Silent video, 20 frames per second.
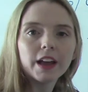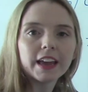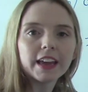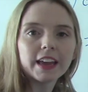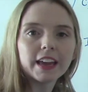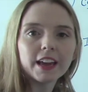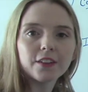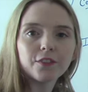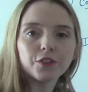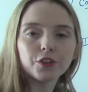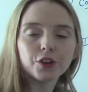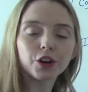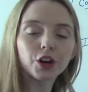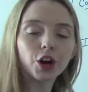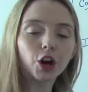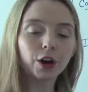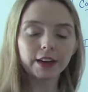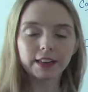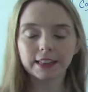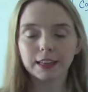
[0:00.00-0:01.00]
if you're
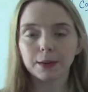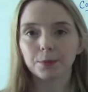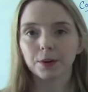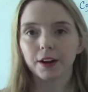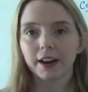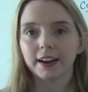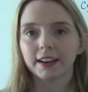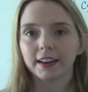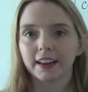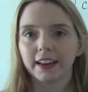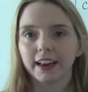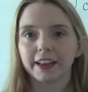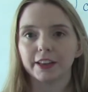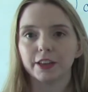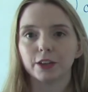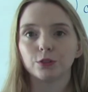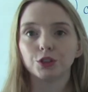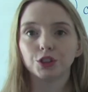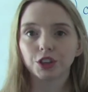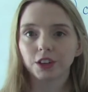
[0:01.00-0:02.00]
currently pregnant and
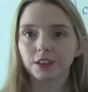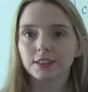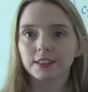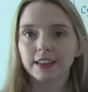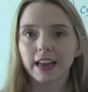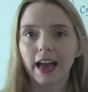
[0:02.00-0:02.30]
you just